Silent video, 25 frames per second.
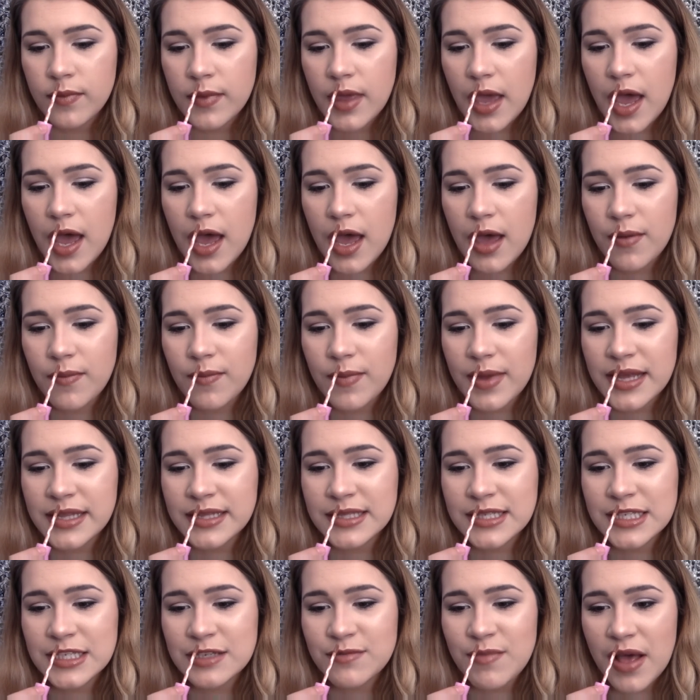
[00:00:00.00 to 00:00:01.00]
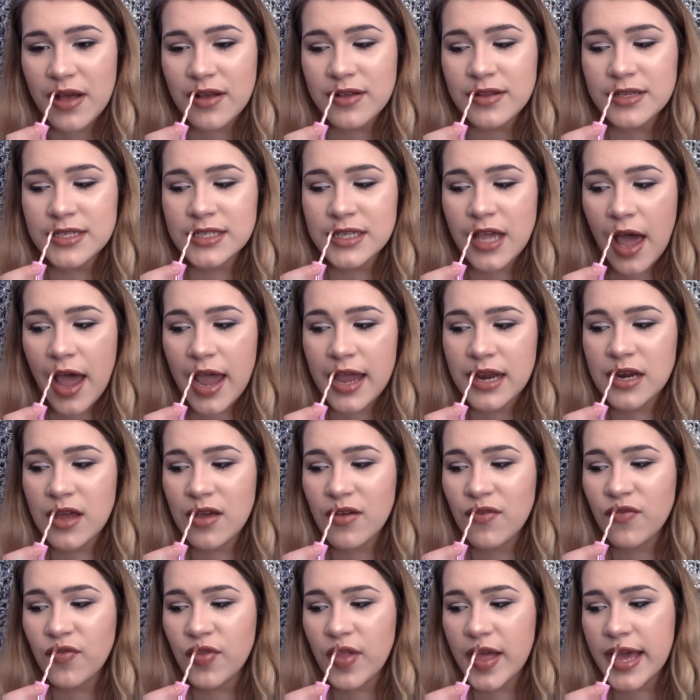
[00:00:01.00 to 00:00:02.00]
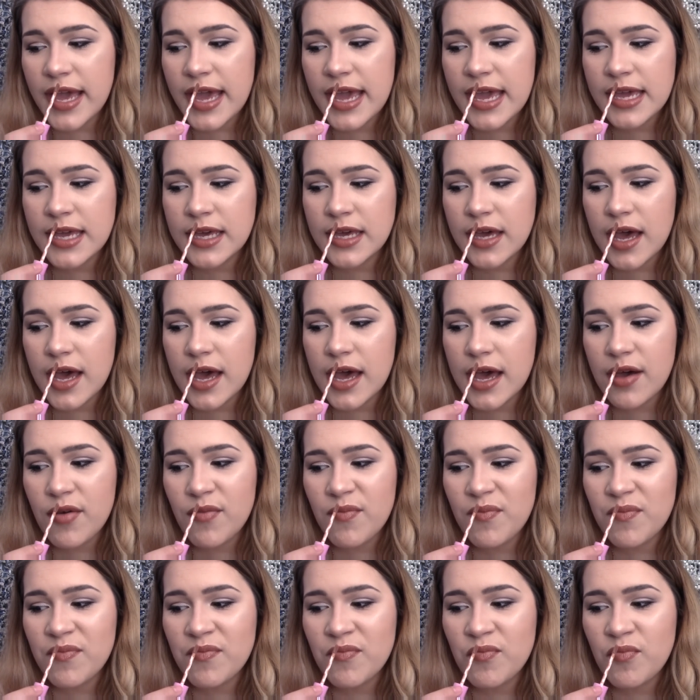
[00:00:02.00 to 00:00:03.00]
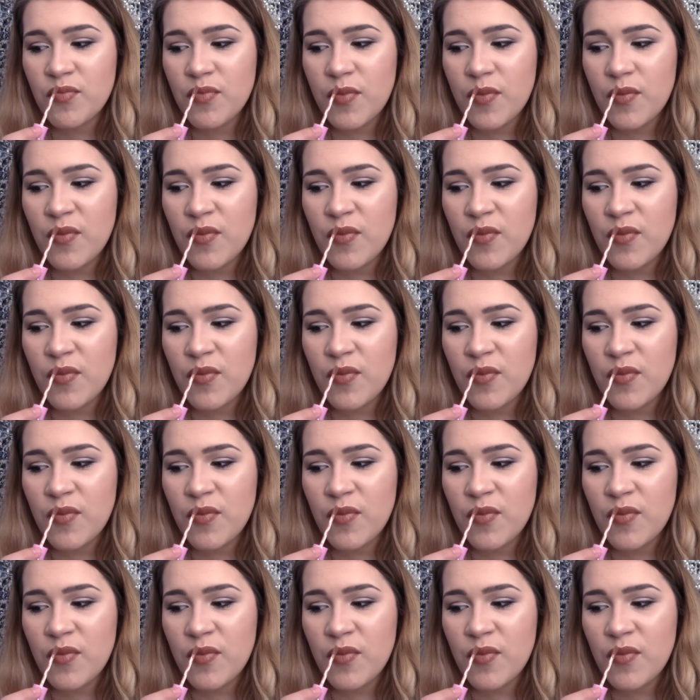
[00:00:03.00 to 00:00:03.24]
Um, it smells kind of like um,